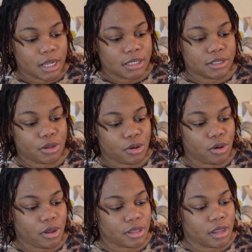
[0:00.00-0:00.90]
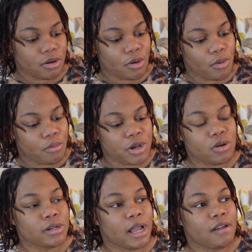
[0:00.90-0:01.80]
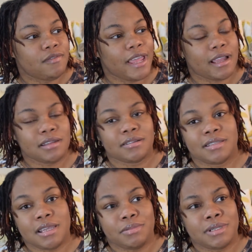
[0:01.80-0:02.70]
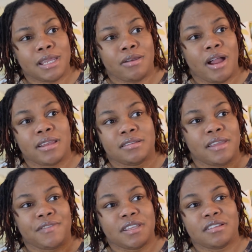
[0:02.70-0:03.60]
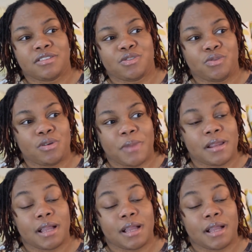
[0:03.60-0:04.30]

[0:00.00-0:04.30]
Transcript: So you know, me don't have like a little table there and everything just thrown up on it.